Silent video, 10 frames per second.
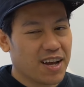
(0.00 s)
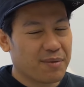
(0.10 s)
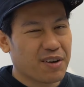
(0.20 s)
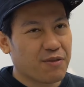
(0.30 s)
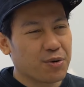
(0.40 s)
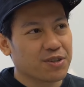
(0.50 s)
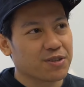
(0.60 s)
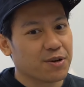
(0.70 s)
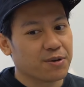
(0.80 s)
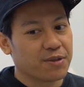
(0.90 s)
I mean, I've always
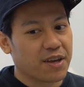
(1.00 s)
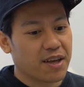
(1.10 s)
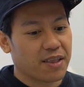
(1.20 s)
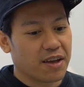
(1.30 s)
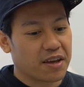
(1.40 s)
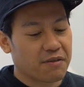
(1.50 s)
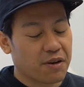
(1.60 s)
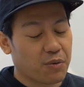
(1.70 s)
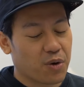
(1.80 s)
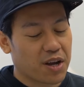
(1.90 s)
known that like if I
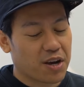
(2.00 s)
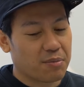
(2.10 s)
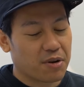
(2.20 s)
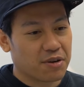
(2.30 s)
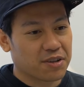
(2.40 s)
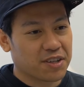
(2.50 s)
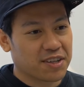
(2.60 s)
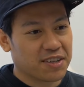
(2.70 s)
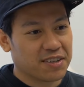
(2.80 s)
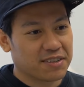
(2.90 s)
wake up
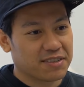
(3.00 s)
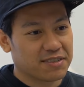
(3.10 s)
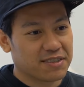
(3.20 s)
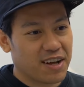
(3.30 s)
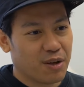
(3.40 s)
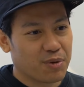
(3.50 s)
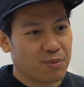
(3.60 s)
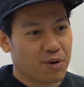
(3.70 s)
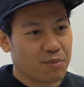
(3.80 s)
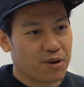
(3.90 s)
early, I'll be
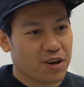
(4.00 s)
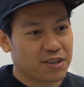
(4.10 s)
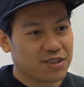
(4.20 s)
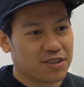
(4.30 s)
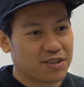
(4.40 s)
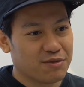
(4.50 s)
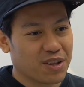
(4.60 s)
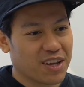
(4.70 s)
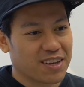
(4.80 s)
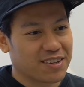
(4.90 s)
more productive, but
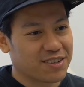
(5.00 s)
like it's